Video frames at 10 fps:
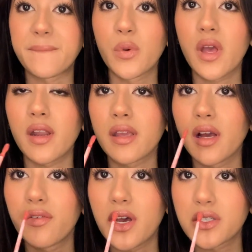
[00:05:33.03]
we had
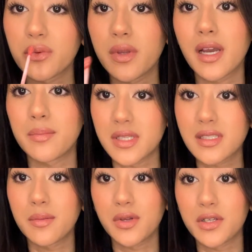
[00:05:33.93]
KL Fashion Week I
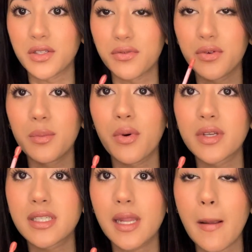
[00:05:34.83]
missed it because of food
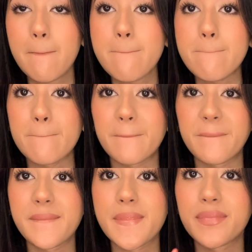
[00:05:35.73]
poisoning
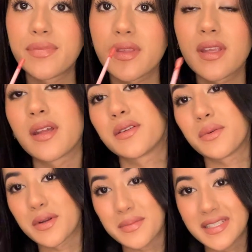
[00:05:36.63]
and I
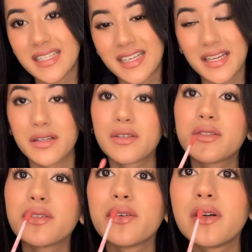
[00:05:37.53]
don't want to miss it again.
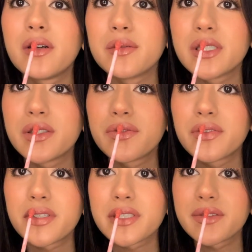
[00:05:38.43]
So I'm gonna
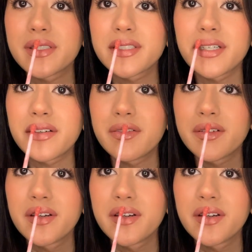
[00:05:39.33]
force myself